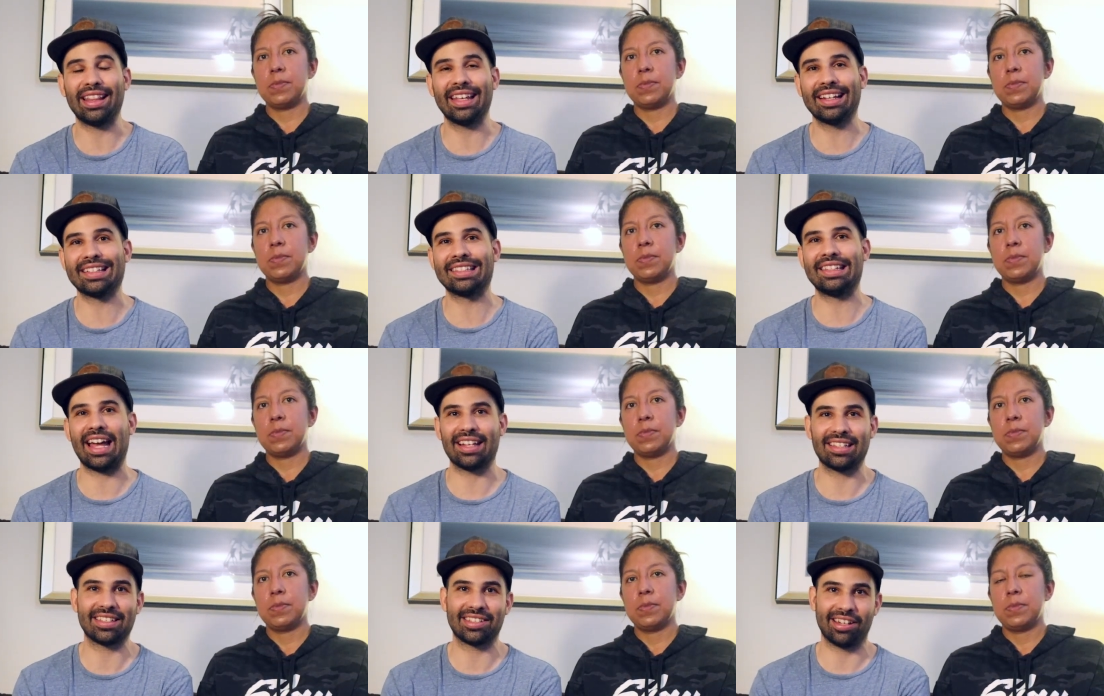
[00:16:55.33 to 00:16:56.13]
Speaker 1: Do I think
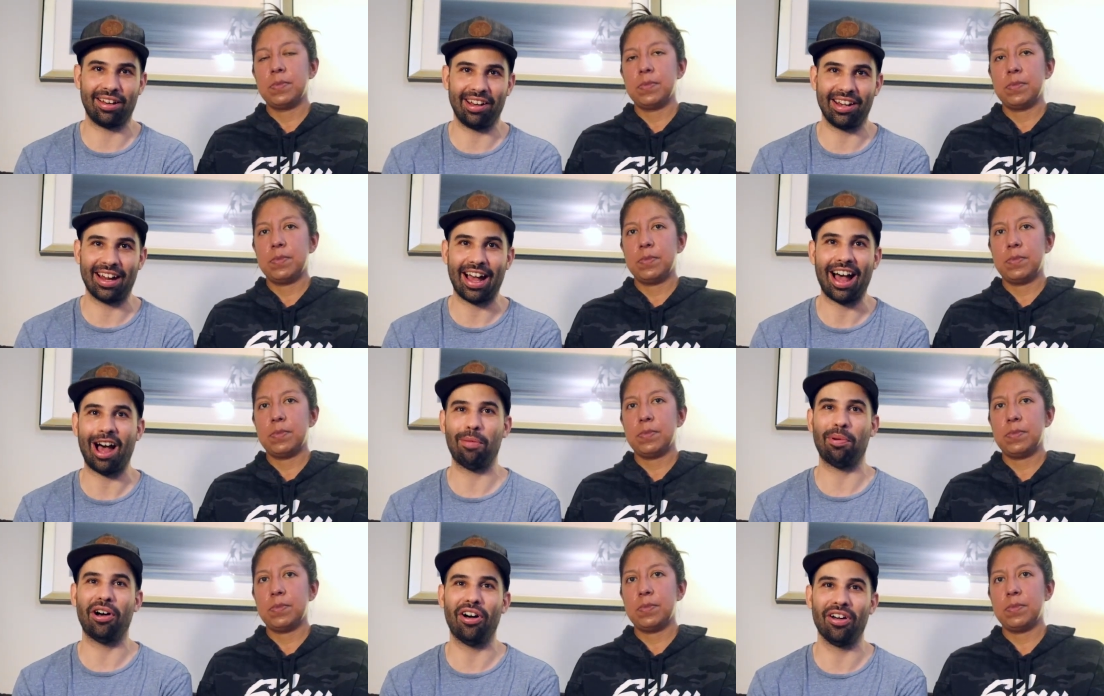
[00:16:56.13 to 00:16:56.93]
it's necessary to
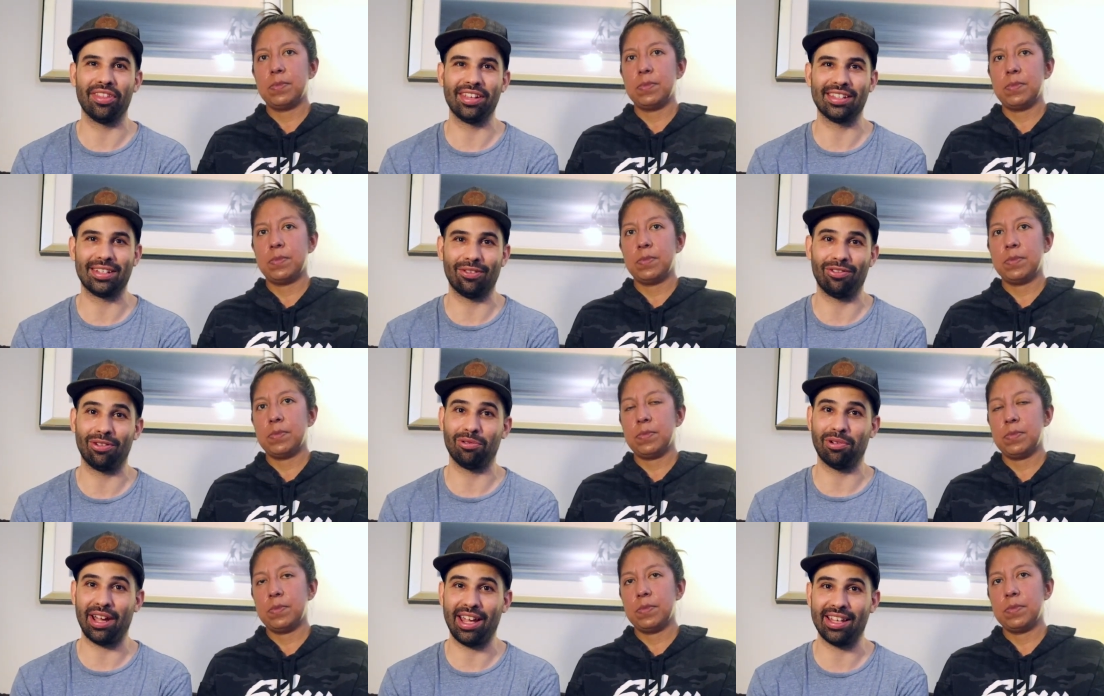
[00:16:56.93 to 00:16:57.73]
hop all these
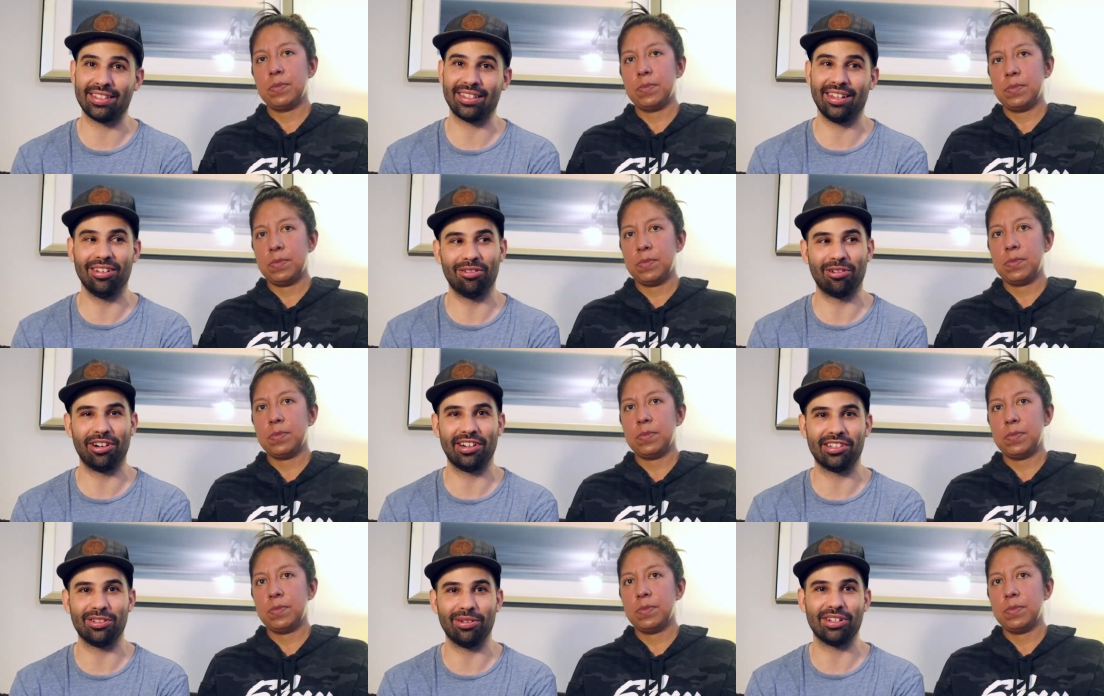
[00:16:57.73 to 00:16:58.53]
different ways in
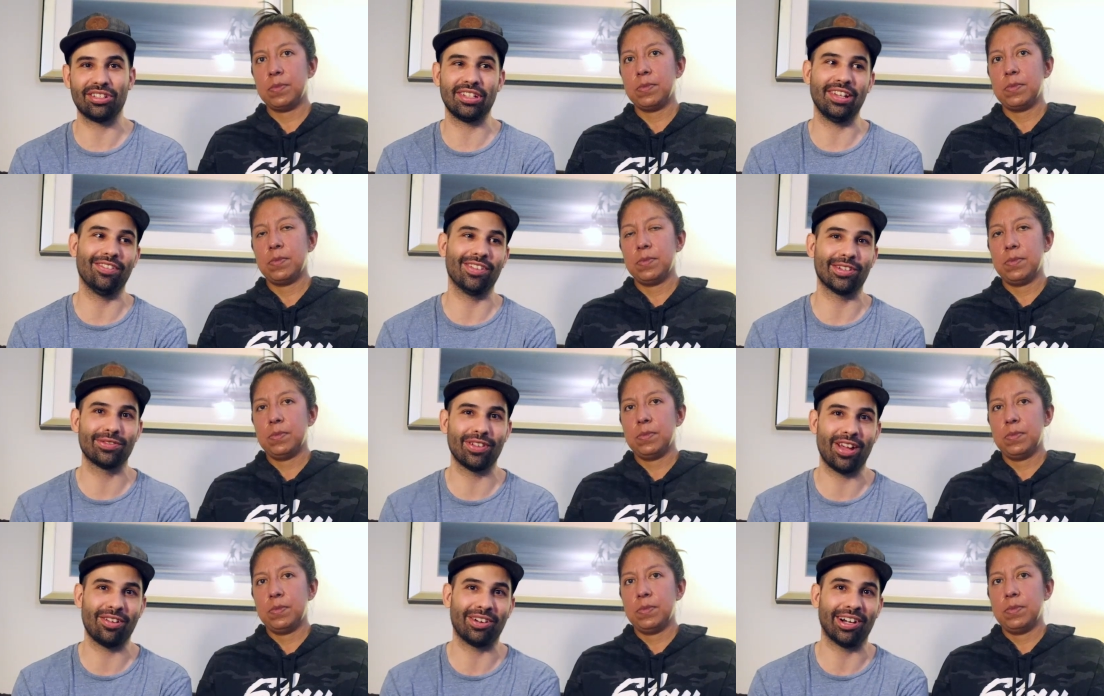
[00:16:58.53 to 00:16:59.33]
order to achieve
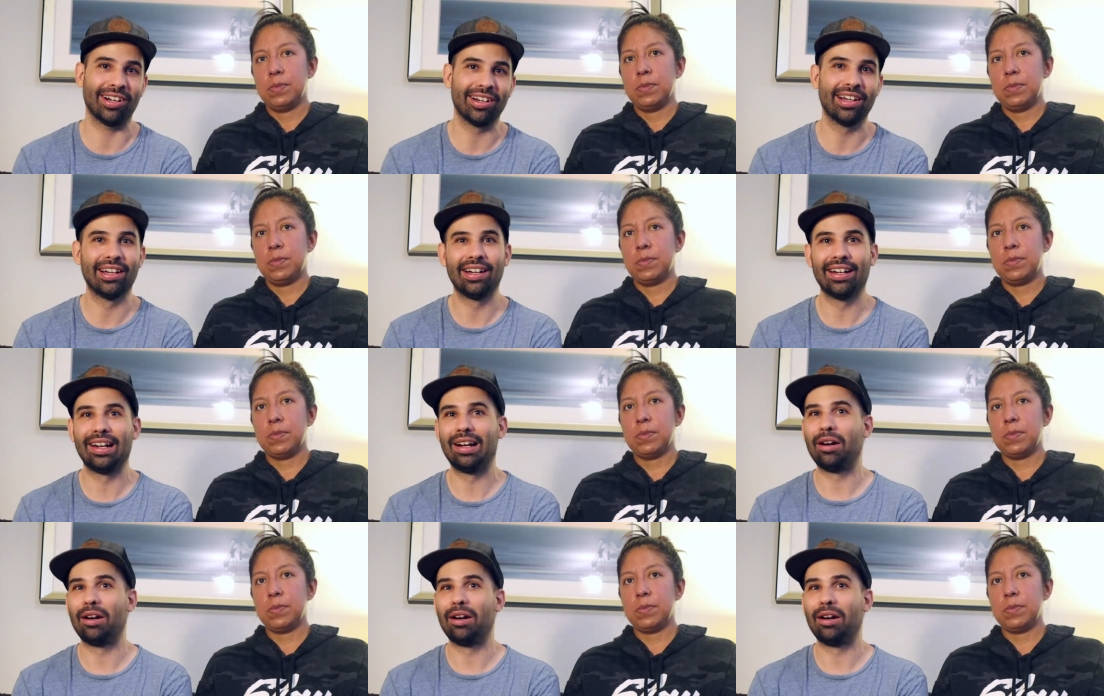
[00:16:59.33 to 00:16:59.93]
this flavor?